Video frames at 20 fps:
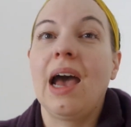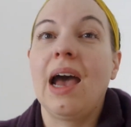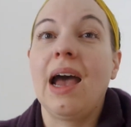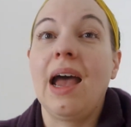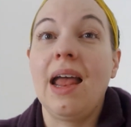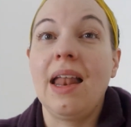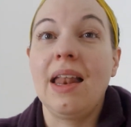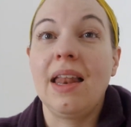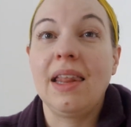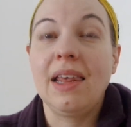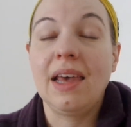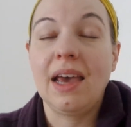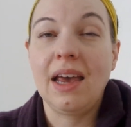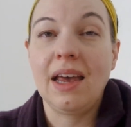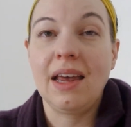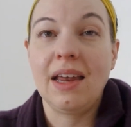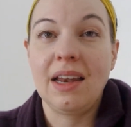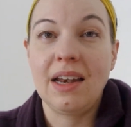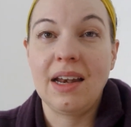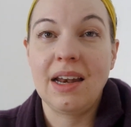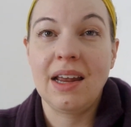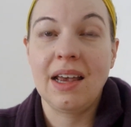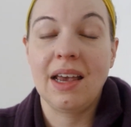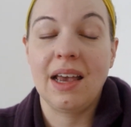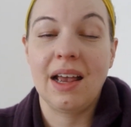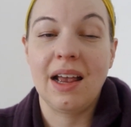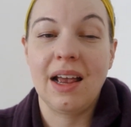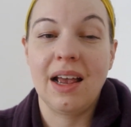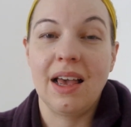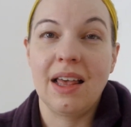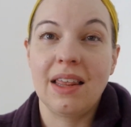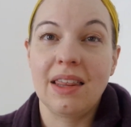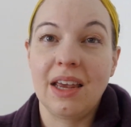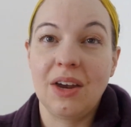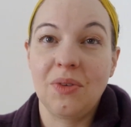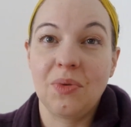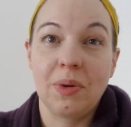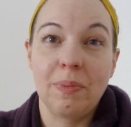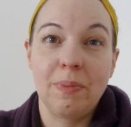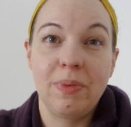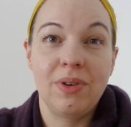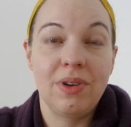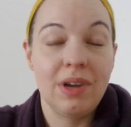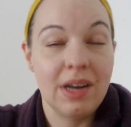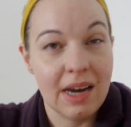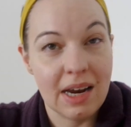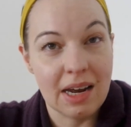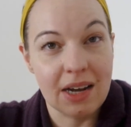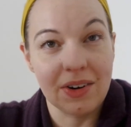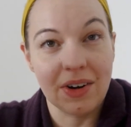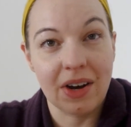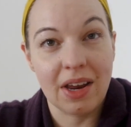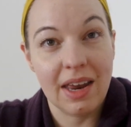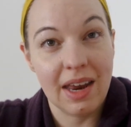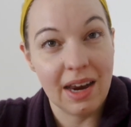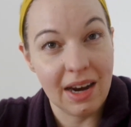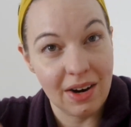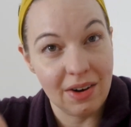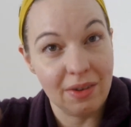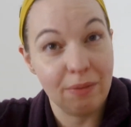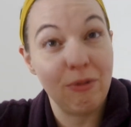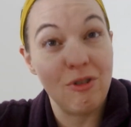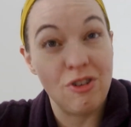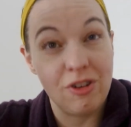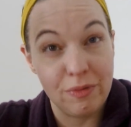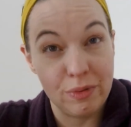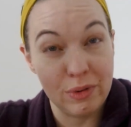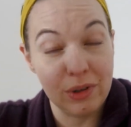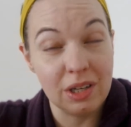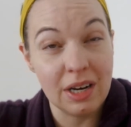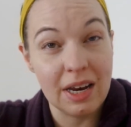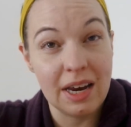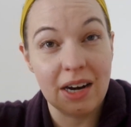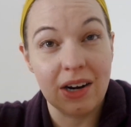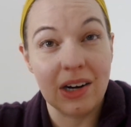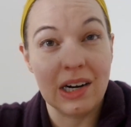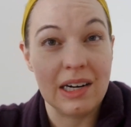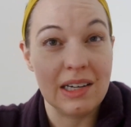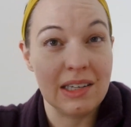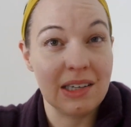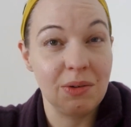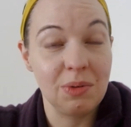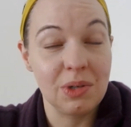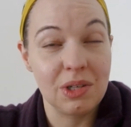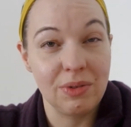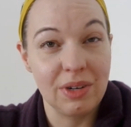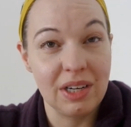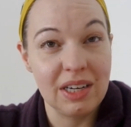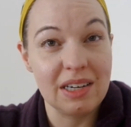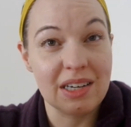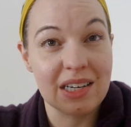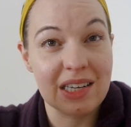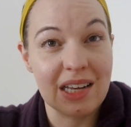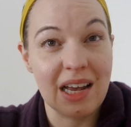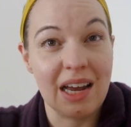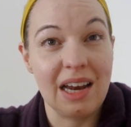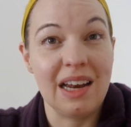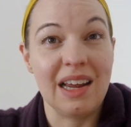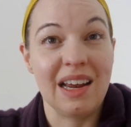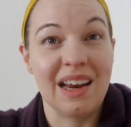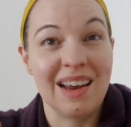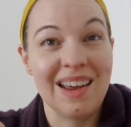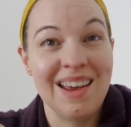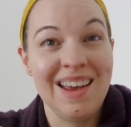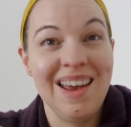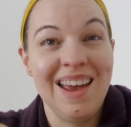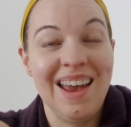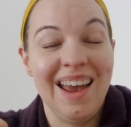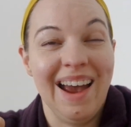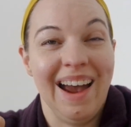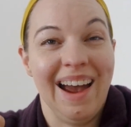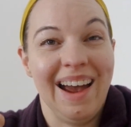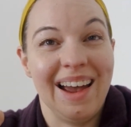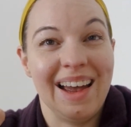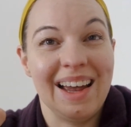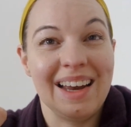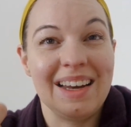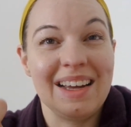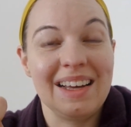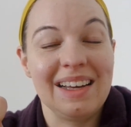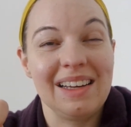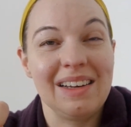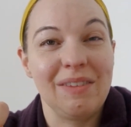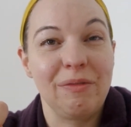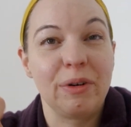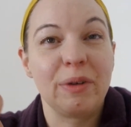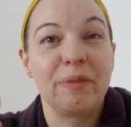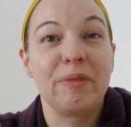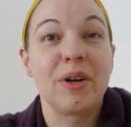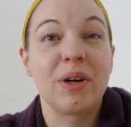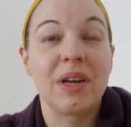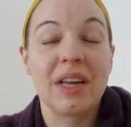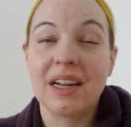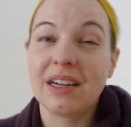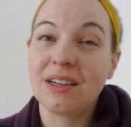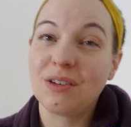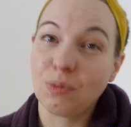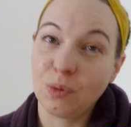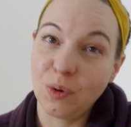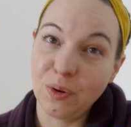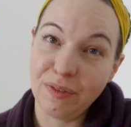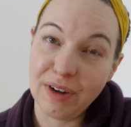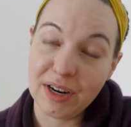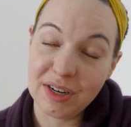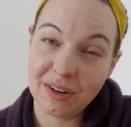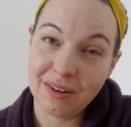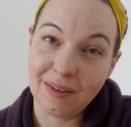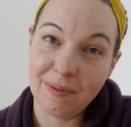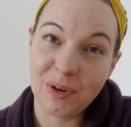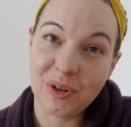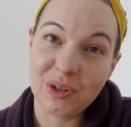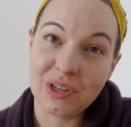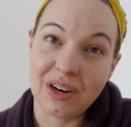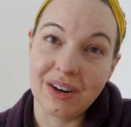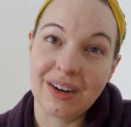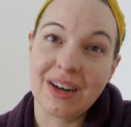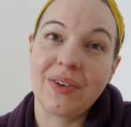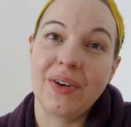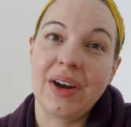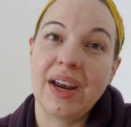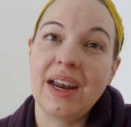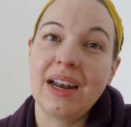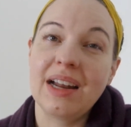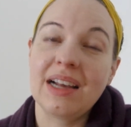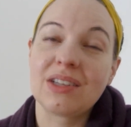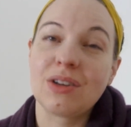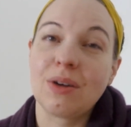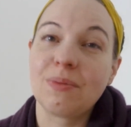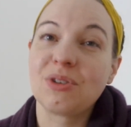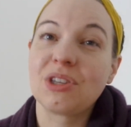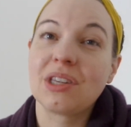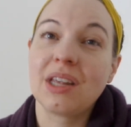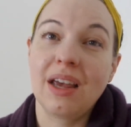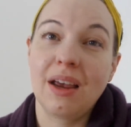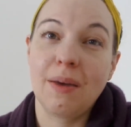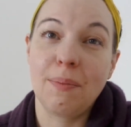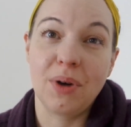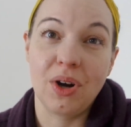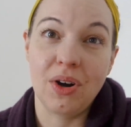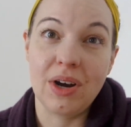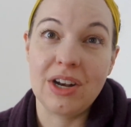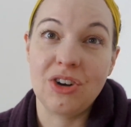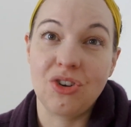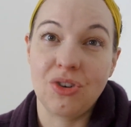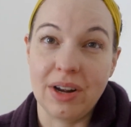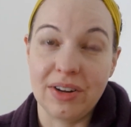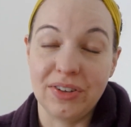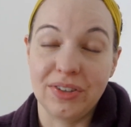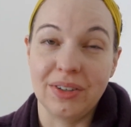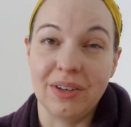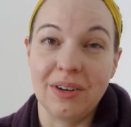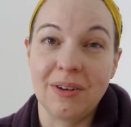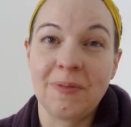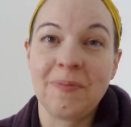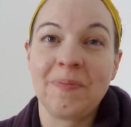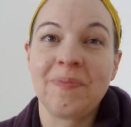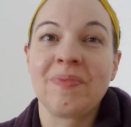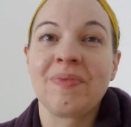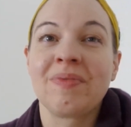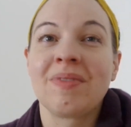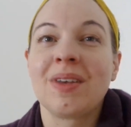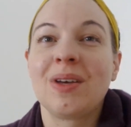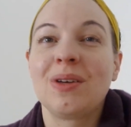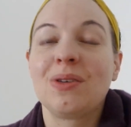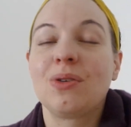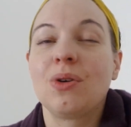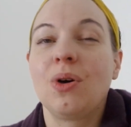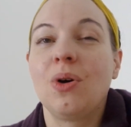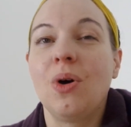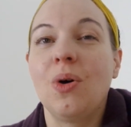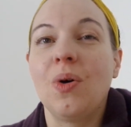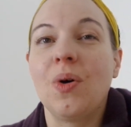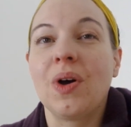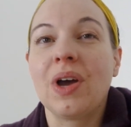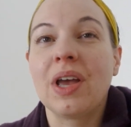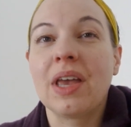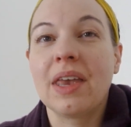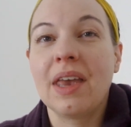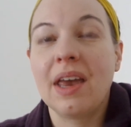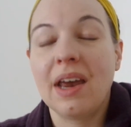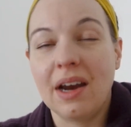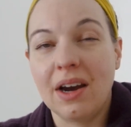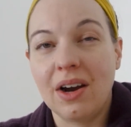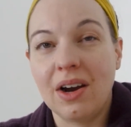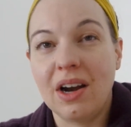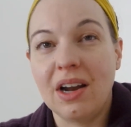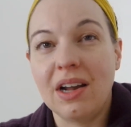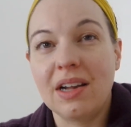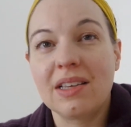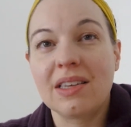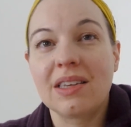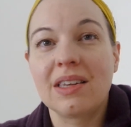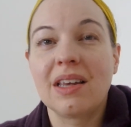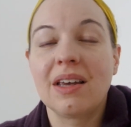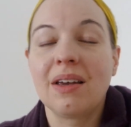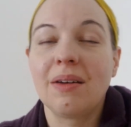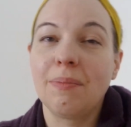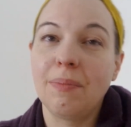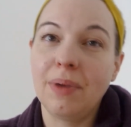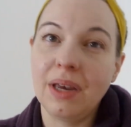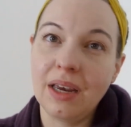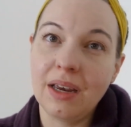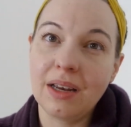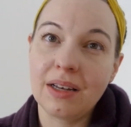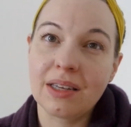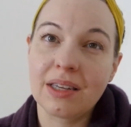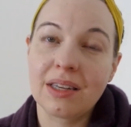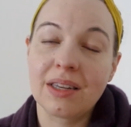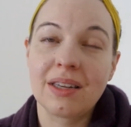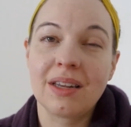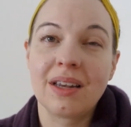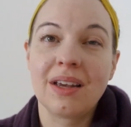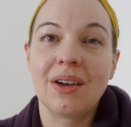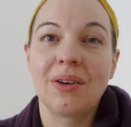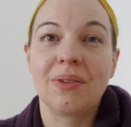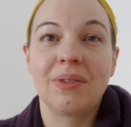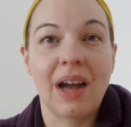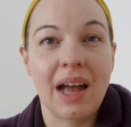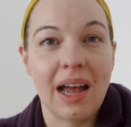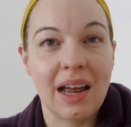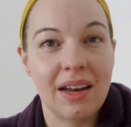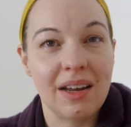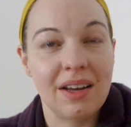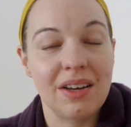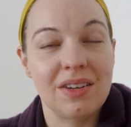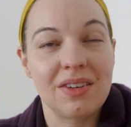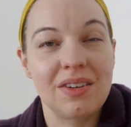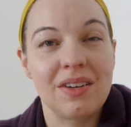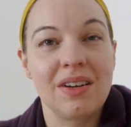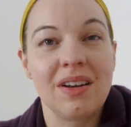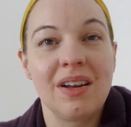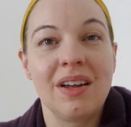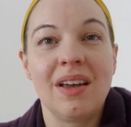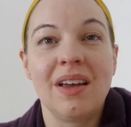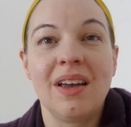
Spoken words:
and then they were pulling out full carrots. It was really exciting. And for kids, root vegetables are great. It's almost like buried treasure. So carrots, beets, radish,